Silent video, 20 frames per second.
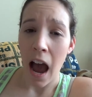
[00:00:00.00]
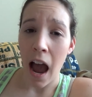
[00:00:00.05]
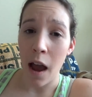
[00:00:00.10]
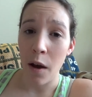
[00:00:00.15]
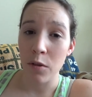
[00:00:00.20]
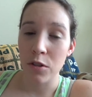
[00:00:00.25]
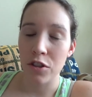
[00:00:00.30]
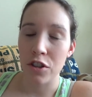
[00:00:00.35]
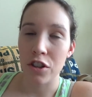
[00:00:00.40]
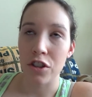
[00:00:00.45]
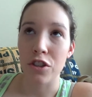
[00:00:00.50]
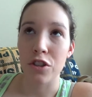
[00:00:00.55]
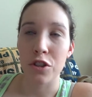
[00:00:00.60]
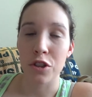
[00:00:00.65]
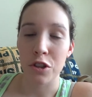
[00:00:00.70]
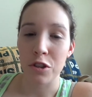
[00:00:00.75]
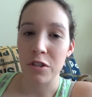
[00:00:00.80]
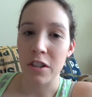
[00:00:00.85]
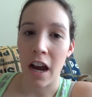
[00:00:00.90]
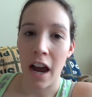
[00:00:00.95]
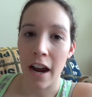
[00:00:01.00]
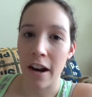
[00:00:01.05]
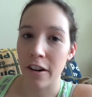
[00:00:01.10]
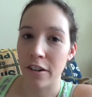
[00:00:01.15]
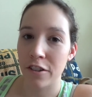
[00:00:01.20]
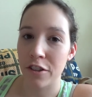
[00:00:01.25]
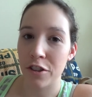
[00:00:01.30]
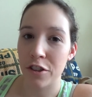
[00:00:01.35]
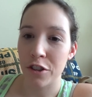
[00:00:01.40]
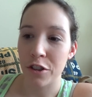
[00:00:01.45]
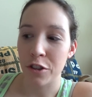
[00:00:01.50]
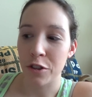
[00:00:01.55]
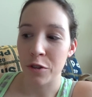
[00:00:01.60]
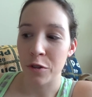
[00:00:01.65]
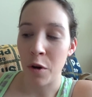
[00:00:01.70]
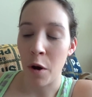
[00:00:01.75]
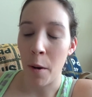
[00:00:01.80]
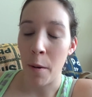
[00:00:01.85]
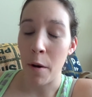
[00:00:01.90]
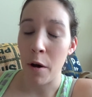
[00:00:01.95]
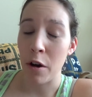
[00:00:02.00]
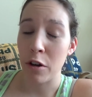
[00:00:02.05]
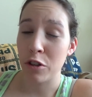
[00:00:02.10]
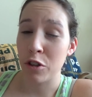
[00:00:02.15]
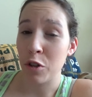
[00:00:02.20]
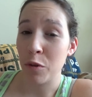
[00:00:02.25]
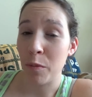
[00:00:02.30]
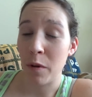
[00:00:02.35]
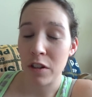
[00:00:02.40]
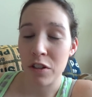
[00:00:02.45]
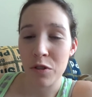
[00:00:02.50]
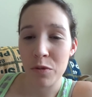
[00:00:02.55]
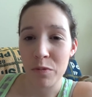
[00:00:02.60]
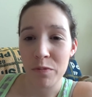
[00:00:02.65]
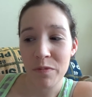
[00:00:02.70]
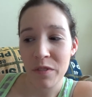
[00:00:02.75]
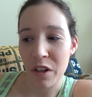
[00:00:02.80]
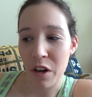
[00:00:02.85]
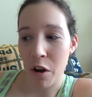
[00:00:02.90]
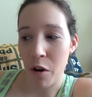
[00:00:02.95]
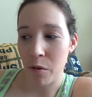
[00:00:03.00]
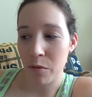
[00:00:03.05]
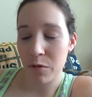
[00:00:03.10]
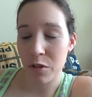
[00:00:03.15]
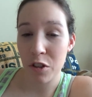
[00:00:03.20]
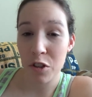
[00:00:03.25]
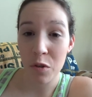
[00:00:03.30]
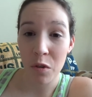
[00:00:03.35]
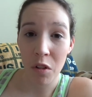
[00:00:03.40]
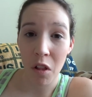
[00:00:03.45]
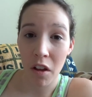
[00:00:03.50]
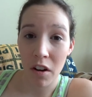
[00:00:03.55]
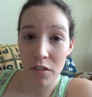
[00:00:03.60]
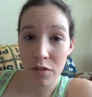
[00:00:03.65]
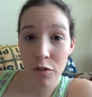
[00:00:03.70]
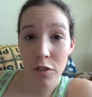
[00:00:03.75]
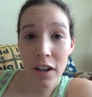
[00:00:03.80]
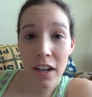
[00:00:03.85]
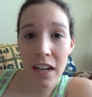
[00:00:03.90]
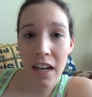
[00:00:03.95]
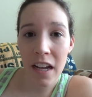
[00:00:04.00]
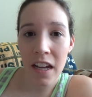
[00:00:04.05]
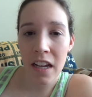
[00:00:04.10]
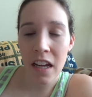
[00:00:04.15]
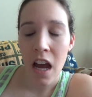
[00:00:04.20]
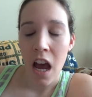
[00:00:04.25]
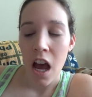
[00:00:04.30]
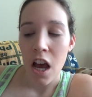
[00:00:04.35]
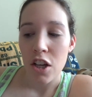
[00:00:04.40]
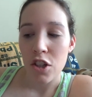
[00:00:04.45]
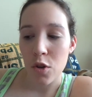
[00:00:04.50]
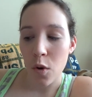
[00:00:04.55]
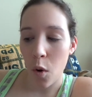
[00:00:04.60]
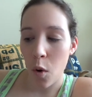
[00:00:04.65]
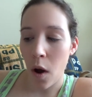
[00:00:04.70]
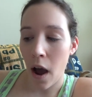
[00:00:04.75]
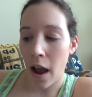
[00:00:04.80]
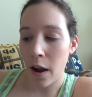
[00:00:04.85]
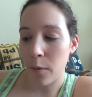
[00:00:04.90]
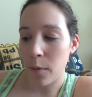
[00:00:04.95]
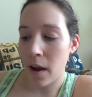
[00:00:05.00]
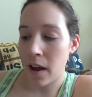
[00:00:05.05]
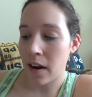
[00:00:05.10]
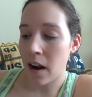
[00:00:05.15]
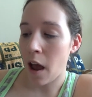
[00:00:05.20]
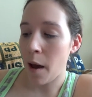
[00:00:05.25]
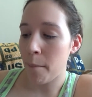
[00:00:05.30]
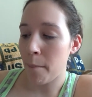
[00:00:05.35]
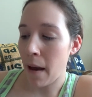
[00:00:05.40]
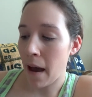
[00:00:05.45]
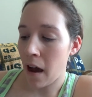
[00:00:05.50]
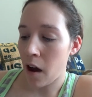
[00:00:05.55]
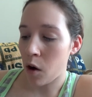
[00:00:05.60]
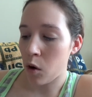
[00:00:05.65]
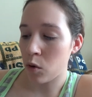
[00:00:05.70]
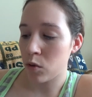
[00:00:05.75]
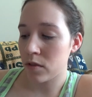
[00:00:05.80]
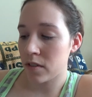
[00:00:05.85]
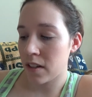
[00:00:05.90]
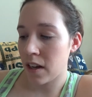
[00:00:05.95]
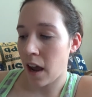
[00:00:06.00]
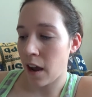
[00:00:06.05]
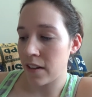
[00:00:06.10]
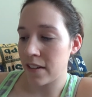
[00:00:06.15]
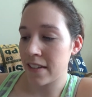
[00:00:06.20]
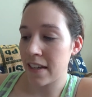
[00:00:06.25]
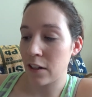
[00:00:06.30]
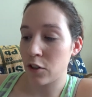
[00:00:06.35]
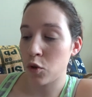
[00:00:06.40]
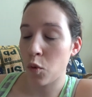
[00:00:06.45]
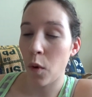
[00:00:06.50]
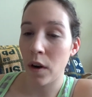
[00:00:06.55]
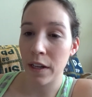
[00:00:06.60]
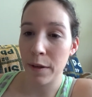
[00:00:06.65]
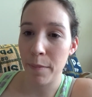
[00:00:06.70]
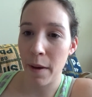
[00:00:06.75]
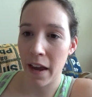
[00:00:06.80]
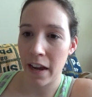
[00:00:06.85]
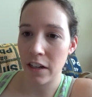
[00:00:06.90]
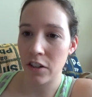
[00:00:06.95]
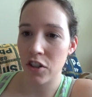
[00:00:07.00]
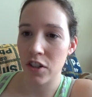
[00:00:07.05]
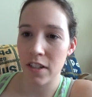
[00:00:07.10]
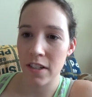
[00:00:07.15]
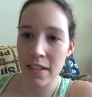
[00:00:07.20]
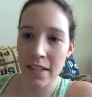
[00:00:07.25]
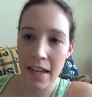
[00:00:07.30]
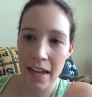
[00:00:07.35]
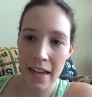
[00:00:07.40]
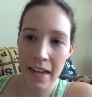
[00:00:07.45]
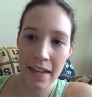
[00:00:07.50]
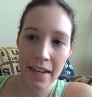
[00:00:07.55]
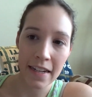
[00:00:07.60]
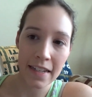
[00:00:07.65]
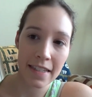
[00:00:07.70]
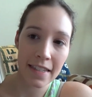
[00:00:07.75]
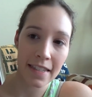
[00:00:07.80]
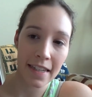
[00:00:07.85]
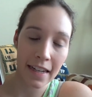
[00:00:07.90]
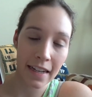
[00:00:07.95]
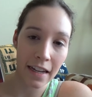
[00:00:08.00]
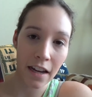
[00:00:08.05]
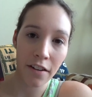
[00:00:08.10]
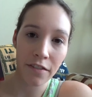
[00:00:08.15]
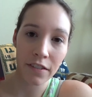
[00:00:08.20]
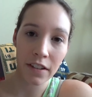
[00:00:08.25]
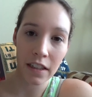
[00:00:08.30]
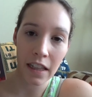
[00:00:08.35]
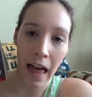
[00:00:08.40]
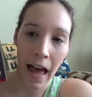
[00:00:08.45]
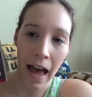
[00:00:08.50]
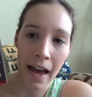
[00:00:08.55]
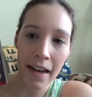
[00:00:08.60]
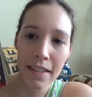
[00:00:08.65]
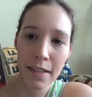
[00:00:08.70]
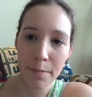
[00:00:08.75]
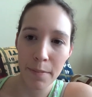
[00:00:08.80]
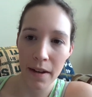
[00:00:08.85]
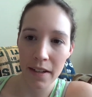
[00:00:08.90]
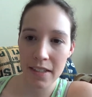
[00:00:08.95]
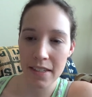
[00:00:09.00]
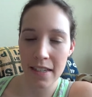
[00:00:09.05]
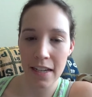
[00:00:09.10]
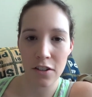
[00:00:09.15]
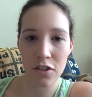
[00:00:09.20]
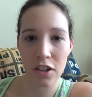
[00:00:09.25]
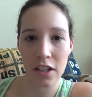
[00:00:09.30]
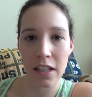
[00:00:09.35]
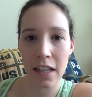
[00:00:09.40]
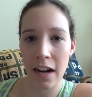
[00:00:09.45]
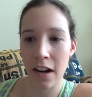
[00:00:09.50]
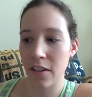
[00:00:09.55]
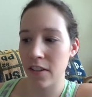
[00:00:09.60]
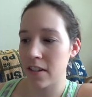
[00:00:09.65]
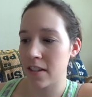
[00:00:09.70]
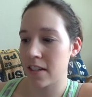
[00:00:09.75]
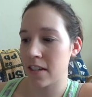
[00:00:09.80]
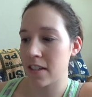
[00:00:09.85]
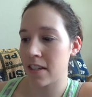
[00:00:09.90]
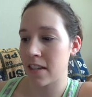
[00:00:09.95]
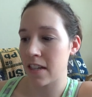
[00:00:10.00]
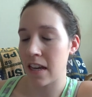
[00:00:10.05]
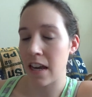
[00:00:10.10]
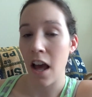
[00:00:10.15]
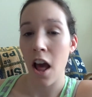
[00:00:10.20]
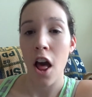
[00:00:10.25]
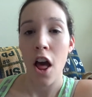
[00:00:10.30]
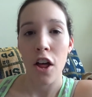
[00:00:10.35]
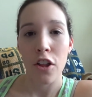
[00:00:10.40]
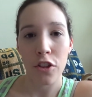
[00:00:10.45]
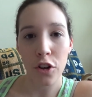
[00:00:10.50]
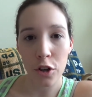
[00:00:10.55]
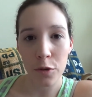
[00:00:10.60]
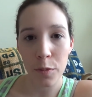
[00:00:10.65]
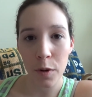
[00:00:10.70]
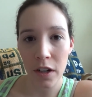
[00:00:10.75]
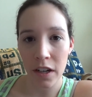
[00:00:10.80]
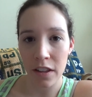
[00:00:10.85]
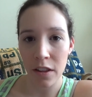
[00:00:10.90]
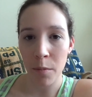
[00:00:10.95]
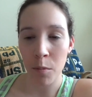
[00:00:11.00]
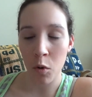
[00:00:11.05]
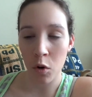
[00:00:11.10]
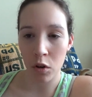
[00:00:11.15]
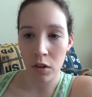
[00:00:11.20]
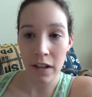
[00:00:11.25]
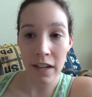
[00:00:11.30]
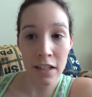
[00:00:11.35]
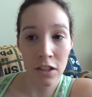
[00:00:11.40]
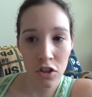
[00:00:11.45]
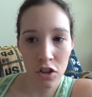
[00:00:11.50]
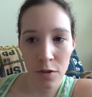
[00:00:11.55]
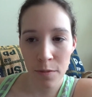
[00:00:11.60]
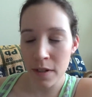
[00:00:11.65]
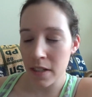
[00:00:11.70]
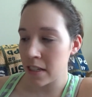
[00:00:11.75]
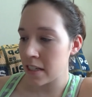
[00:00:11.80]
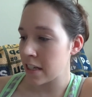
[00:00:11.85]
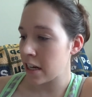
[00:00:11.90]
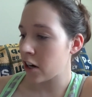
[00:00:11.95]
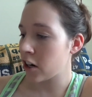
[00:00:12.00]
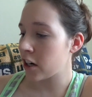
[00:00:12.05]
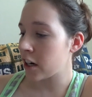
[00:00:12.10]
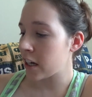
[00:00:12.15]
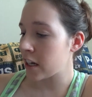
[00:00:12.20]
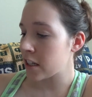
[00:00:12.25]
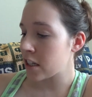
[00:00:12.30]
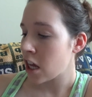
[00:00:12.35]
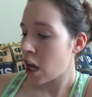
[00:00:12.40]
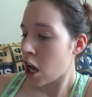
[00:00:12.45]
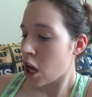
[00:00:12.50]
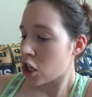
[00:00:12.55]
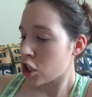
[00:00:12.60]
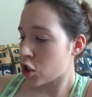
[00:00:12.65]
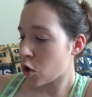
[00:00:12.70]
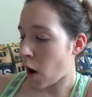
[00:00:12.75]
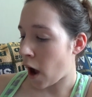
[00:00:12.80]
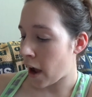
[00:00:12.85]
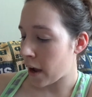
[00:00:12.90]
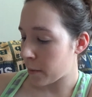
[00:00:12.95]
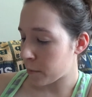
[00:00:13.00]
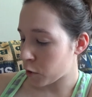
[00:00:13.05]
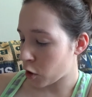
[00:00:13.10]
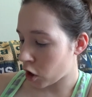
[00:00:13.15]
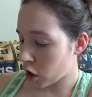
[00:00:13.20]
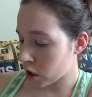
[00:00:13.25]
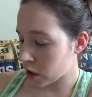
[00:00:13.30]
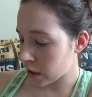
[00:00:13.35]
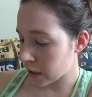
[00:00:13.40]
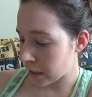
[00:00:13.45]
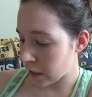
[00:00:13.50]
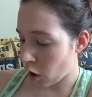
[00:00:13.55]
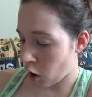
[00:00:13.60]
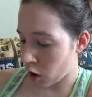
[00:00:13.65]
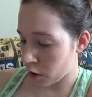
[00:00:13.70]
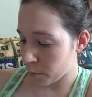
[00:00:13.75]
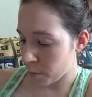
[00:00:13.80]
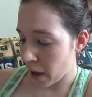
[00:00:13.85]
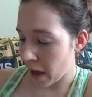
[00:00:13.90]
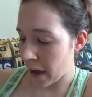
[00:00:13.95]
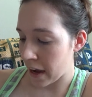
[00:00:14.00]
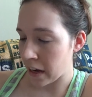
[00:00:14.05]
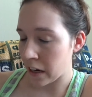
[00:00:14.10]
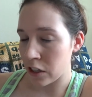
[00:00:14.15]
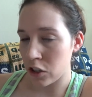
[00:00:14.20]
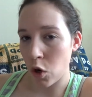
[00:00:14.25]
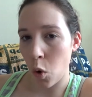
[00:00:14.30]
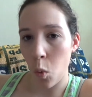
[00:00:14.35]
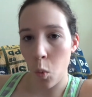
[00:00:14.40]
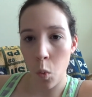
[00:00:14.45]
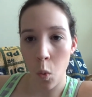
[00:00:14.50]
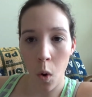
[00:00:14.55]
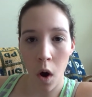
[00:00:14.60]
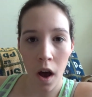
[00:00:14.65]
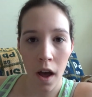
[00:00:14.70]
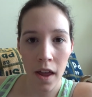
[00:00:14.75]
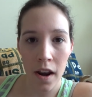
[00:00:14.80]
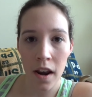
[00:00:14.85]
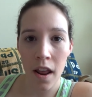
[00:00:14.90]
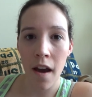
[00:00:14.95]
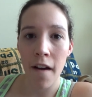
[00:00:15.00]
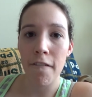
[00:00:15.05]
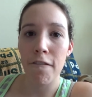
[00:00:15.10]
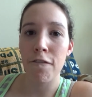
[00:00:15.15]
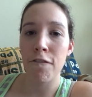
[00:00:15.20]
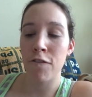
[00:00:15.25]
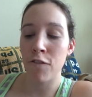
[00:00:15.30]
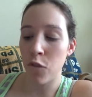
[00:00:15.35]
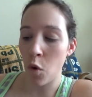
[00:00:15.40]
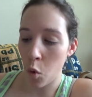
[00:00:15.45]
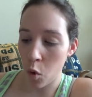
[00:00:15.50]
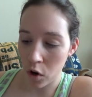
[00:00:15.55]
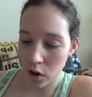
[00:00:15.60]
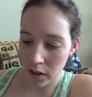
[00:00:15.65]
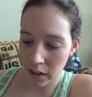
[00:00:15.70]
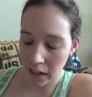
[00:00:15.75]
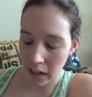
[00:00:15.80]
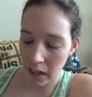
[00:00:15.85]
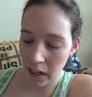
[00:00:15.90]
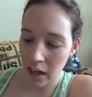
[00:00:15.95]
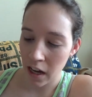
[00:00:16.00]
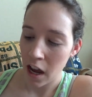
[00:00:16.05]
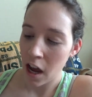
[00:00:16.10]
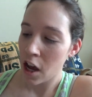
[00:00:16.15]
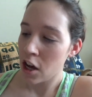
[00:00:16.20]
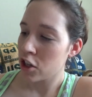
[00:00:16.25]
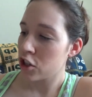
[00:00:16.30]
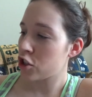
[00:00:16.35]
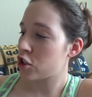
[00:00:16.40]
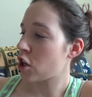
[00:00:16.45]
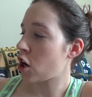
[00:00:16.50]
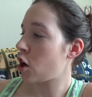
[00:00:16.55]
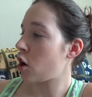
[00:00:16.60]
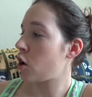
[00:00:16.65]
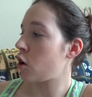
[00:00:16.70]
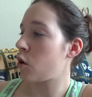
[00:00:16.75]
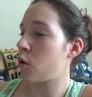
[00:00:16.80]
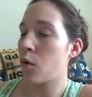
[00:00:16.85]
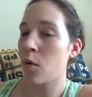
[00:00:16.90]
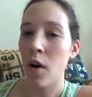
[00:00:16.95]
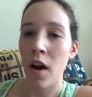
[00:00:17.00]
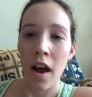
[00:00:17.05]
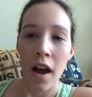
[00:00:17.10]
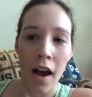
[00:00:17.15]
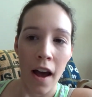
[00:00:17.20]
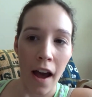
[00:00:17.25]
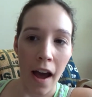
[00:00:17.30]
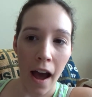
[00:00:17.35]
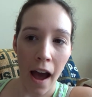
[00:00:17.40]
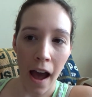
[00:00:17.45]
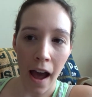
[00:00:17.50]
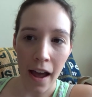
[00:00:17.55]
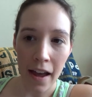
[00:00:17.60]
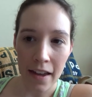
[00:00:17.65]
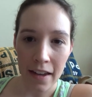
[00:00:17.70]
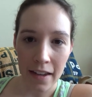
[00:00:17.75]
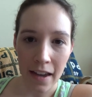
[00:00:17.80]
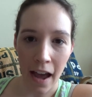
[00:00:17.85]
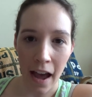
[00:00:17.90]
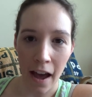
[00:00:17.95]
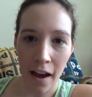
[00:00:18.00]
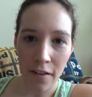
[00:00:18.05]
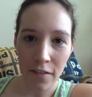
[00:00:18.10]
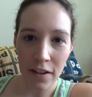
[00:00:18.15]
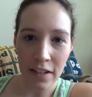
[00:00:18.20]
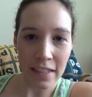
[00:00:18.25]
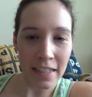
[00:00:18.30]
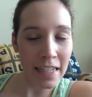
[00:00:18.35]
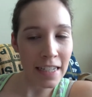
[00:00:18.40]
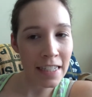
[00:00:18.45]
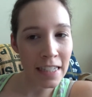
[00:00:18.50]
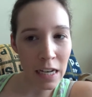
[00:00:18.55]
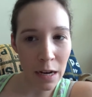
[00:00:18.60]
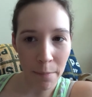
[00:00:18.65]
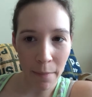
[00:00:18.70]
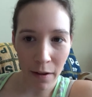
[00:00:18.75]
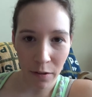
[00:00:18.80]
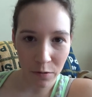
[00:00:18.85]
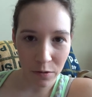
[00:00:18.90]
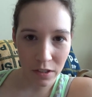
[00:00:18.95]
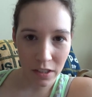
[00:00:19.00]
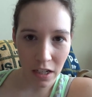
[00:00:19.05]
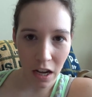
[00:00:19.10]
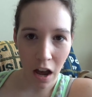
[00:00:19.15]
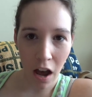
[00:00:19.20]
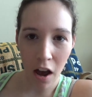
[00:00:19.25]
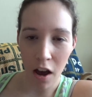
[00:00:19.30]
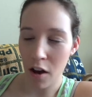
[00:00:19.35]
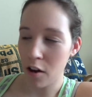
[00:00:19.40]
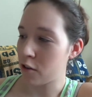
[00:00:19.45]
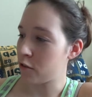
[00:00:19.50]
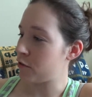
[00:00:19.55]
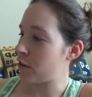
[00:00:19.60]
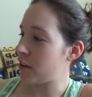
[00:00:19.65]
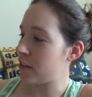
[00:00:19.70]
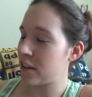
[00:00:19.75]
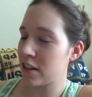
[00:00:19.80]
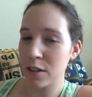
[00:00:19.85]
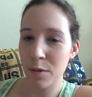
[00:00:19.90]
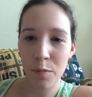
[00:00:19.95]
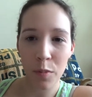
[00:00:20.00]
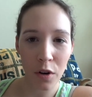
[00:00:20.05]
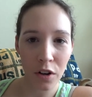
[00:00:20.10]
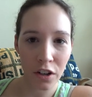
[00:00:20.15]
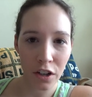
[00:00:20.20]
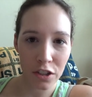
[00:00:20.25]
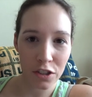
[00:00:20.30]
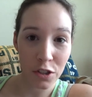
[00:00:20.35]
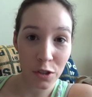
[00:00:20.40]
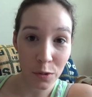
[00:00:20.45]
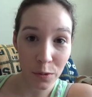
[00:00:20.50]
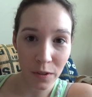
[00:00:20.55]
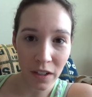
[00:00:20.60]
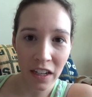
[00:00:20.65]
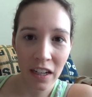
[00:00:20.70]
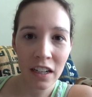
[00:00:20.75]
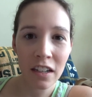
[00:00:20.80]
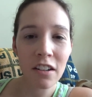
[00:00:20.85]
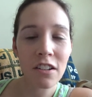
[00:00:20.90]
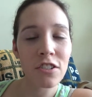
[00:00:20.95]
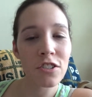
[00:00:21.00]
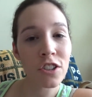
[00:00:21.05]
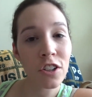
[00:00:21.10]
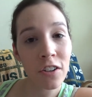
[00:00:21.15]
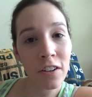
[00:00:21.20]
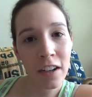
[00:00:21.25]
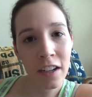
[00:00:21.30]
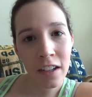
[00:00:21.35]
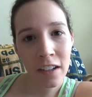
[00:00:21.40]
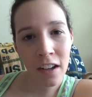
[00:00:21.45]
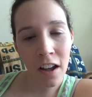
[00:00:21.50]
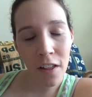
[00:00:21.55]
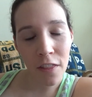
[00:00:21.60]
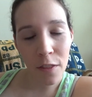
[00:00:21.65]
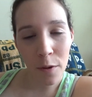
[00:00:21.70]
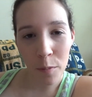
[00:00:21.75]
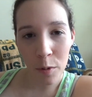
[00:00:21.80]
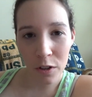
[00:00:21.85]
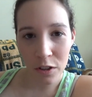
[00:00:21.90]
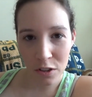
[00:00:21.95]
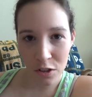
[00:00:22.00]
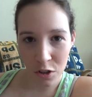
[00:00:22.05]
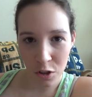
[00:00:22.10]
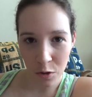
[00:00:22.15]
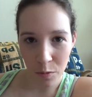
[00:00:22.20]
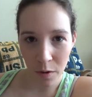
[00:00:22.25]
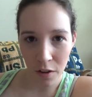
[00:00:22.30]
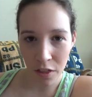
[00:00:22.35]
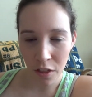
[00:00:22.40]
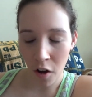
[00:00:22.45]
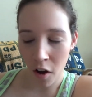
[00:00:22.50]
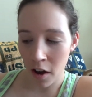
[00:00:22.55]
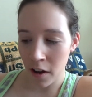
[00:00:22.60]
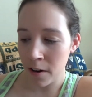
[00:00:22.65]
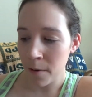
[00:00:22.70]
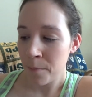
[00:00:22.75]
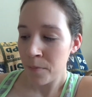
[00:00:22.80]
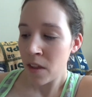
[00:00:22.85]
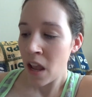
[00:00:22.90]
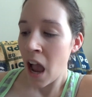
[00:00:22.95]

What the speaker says: I was just too tired to do too much, you know, to do a lot of reading. So I read about, I'd say, 20 pages in City of Glass by Cassandra Clare. This is the third book in the Mortal Instruments series. So I am currently on page 140. So I have a decent amount of this book to read during the BookTube-A-Thon.